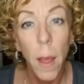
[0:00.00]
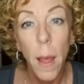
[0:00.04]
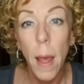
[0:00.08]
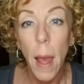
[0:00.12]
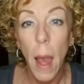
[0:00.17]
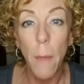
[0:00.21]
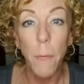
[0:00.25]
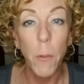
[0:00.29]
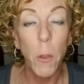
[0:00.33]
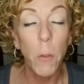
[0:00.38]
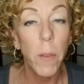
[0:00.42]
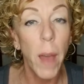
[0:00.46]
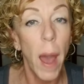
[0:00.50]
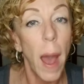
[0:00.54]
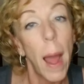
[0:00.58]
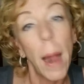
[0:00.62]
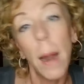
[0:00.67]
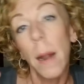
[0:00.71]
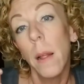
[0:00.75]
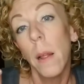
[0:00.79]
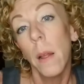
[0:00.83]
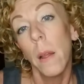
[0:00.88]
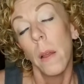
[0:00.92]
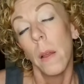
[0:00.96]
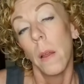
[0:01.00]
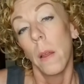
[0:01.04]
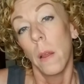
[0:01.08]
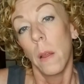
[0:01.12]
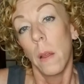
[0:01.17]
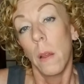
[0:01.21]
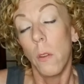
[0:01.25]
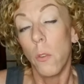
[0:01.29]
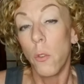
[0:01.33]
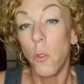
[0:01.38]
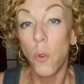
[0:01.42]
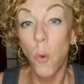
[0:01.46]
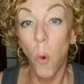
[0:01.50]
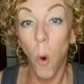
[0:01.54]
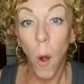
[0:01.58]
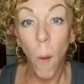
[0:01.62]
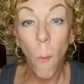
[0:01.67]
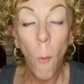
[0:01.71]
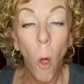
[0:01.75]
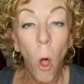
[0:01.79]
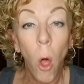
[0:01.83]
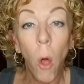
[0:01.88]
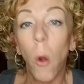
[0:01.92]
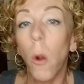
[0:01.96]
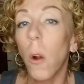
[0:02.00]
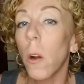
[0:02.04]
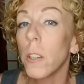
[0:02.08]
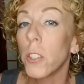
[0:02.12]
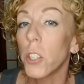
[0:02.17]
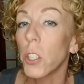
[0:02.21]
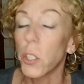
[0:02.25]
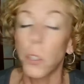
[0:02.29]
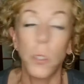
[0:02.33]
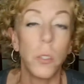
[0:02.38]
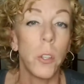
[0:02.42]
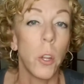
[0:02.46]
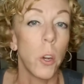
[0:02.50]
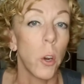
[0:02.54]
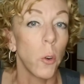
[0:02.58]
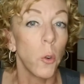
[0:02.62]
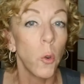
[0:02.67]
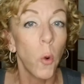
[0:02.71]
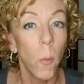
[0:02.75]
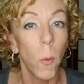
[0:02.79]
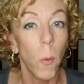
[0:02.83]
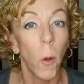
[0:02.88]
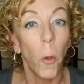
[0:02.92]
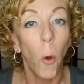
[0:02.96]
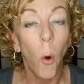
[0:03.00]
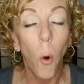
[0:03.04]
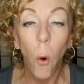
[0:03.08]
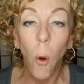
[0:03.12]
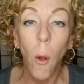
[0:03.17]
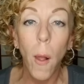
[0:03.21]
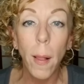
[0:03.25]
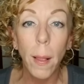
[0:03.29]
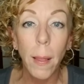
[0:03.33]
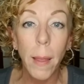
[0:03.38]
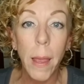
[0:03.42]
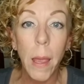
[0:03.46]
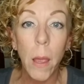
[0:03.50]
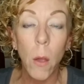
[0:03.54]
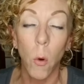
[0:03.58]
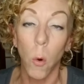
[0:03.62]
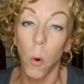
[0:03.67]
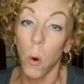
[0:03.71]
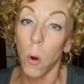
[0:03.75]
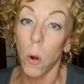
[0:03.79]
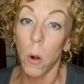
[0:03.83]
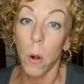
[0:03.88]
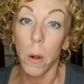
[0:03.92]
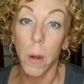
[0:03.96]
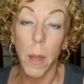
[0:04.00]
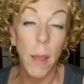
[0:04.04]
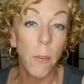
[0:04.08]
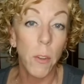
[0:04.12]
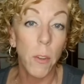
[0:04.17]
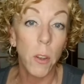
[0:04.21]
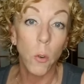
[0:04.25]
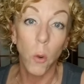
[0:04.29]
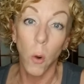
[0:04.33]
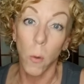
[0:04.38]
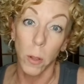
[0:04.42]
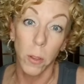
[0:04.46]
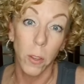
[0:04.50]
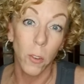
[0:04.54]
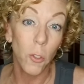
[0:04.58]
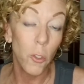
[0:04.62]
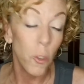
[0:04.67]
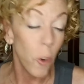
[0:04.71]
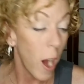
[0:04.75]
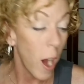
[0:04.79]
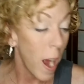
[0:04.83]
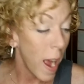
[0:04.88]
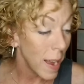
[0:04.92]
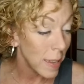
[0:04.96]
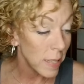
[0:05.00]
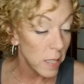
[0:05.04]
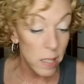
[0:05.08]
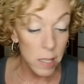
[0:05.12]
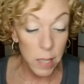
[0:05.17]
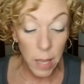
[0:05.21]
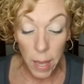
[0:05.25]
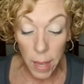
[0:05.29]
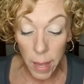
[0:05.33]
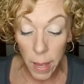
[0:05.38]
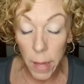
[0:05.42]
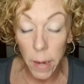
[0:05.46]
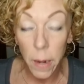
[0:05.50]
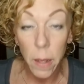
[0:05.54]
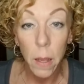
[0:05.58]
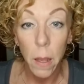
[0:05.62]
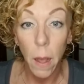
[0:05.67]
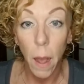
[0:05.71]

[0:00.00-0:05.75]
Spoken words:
If you've got normal or just, you know, normal to oily or even normal to dry skin,